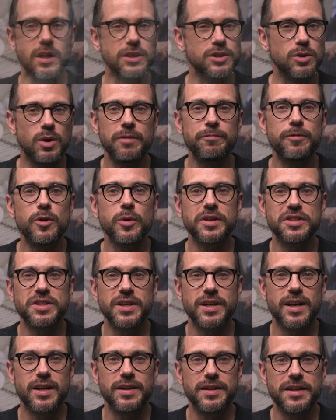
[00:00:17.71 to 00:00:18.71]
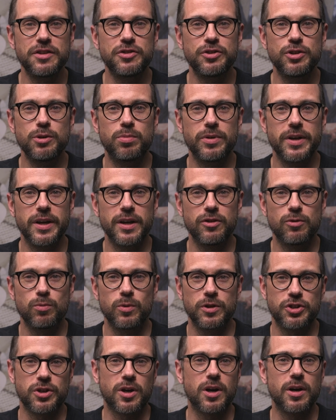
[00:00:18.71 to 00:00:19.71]
So I'm focusing on these two brands,
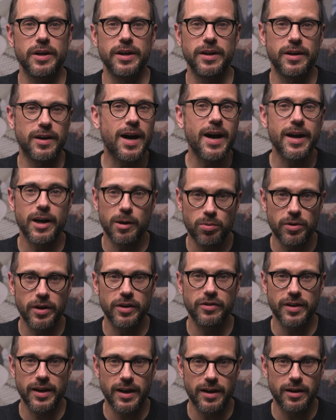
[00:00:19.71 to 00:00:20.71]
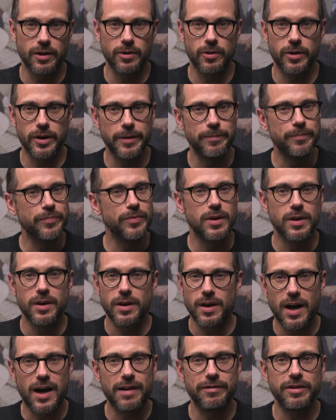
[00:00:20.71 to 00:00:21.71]
which are in a higher price category.
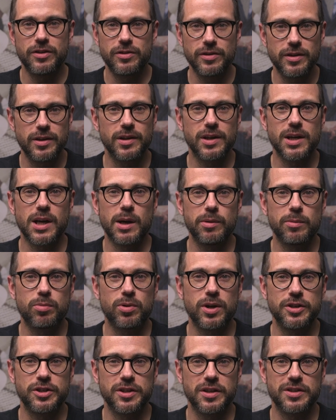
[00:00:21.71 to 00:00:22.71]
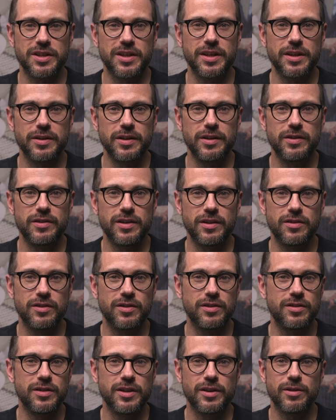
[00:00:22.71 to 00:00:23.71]
Obviously, the Common Projects Achilles is
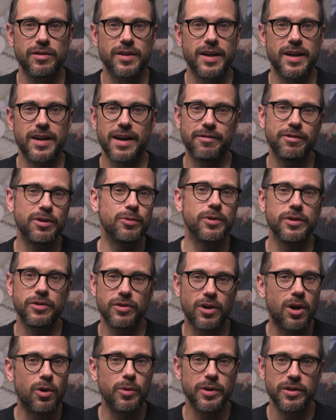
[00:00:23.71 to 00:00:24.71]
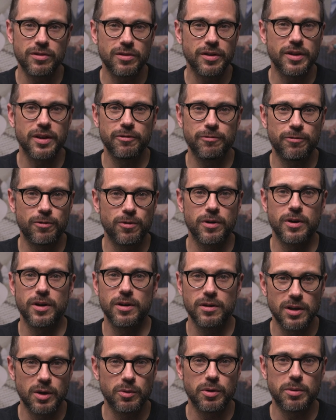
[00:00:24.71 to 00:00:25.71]
the sneaker that everyone's always looking for, a
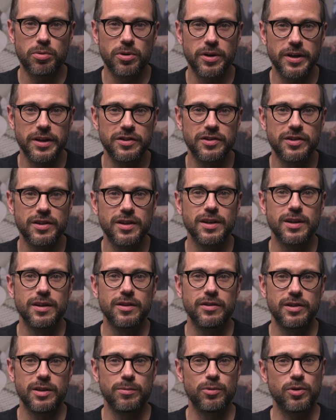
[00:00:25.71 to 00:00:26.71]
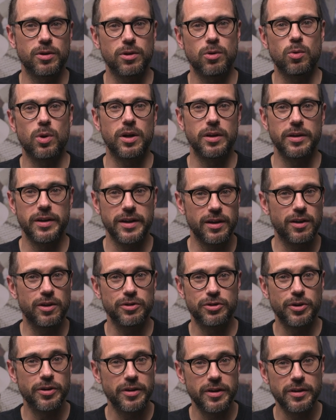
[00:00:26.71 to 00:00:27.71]
lower priced, similar quality
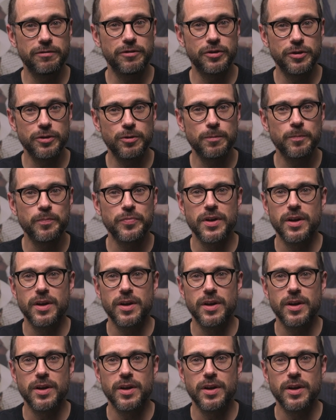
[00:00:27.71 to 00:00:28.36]
alternative to.